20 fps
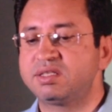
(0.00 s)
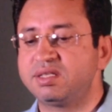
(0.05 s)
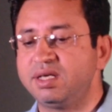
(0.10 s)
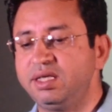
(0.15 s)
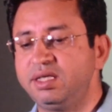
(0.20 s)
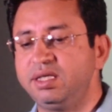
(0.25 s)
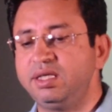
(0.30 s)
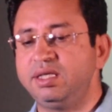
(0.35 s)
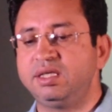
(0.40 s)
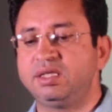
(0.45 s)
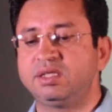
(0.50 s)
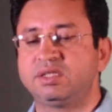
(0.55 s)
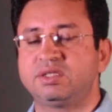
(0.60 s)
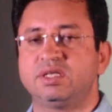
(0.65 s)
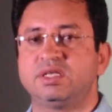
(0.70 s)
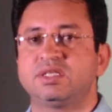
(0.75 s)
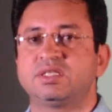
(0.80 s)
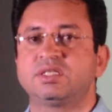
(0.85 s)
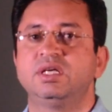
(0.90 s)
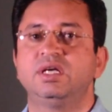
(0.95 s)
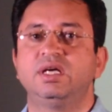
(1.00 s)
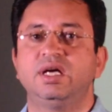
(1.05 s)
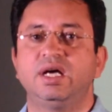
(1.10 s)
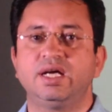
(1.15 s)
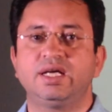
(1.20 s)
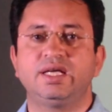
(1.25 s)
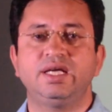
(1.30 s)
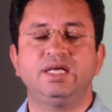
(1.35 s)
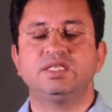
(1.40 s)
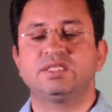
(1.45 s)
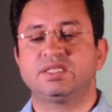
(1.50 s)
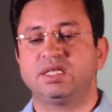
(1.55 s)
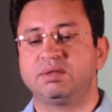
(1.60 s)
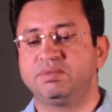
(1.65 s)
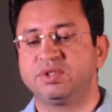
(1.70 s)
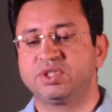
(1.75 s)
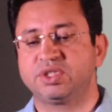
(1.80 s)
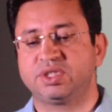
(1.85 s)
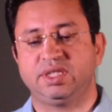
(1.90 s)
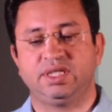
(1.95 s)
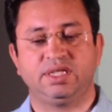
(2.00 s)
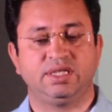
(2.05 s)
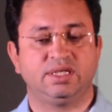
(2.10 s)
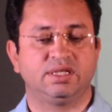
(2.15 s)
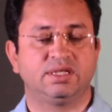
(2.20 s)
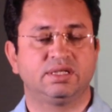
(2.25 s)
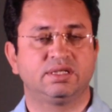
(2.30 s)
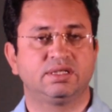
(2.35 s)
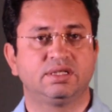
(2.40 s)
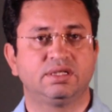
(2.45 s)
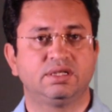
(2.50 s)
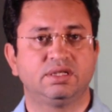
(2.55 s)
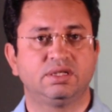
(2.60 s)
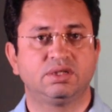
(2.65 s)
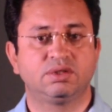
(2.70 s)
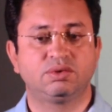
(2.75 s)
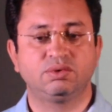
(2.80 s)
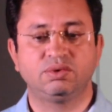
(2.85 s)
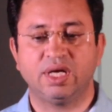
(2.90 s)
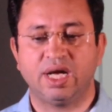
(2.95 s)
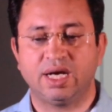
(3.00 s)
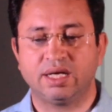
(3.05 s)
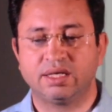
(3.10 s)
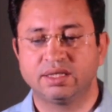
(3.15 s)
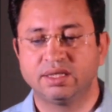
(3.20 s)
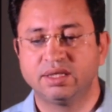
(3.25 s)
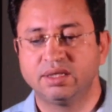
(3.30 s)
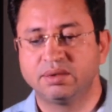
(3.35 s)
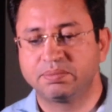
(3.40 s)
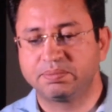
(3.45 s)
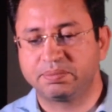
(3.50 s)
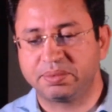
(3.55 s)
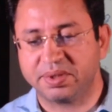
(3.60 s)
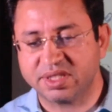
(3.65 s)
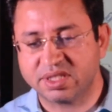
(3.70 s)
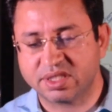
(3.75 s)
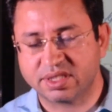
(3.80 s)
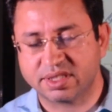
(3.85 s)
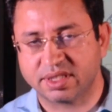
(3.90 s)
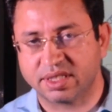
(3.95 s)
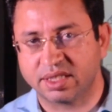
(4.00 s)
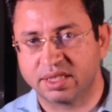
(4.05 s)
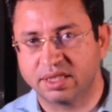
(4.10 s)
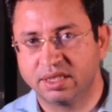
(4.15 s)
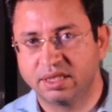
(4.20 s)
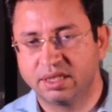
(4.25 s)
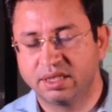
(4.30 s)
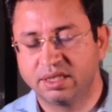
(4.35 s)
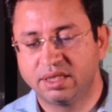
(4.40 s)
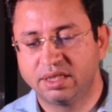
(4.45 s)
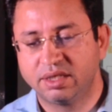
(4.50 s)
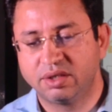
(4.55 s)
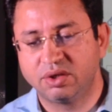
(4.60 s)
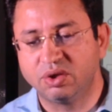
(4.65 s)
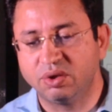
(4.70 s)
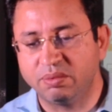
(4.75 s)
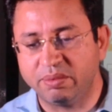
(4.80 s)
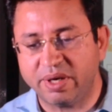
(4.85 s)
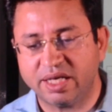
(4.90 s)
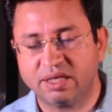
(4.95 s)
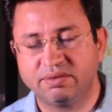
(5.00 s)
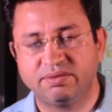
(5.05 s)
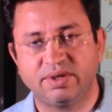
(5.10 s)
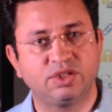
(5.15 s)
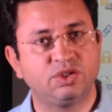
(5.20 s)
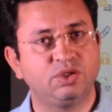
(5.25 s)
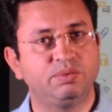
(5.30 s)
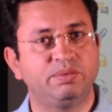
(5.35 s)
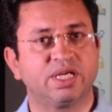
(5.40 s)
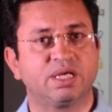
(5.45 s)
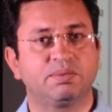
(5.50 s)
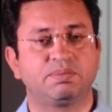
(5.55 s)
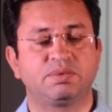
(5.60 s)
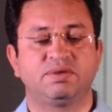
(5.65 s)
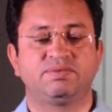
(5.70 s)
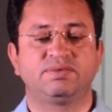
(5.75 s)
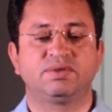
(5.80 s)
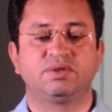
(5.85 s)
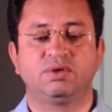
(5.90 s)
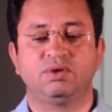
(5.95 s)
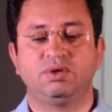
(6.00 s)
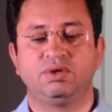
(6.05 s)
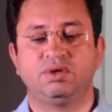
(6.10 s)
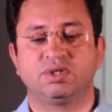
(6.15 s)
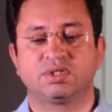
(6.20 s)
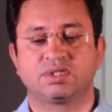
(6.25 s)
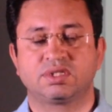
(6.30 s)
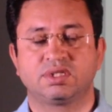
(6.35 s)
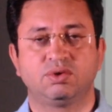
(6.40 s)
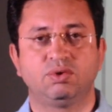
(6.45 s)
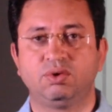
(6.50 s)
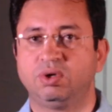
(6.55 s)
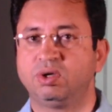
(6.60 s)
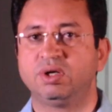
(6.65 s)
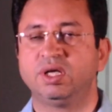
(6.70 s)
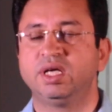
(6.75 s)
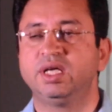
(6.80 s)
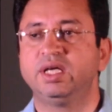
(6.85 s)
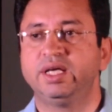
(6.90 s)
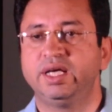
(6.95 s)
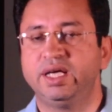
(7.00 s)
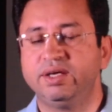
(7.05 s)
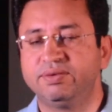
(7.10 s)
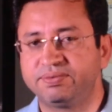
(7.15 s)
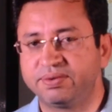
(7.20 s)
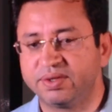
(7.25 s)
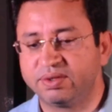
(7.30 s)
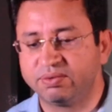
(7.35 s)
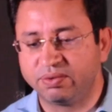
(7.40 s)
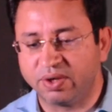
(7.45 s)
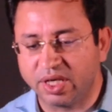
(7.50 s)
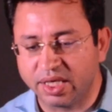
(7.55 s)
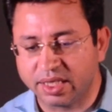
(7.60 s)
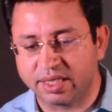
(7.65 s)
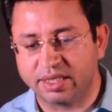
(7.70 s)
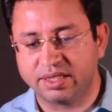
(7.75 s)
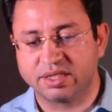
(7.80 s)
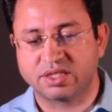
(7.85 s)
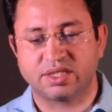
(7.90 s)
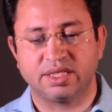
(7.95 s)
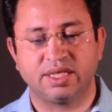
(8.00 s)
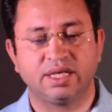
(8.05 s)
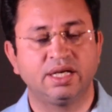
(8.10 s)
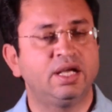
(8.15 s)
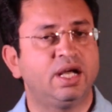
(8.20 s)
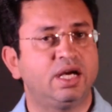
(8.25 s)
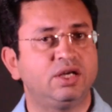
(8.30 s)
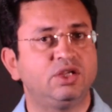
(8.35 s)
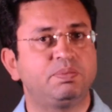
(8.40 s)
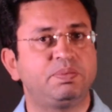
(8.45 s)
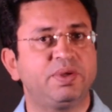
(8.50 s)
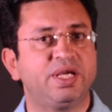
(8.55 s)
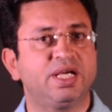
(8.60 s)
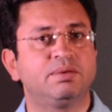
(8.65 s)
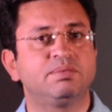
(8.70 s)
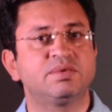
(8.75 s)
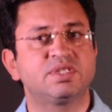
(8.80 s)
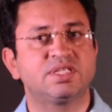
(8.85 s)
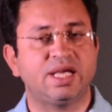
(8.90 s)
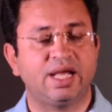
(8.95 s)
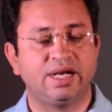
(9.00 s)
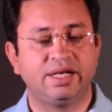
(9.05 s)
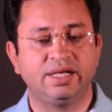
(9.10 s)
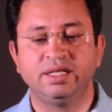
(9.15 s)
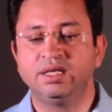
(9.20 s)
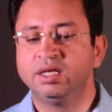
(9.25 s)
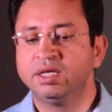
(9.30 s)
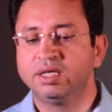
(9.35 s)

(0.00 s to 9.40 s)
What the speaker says: certain interest against that machine to that person, no matter whether you make a profit or loss. Or if a worker is there and you're paying him salary,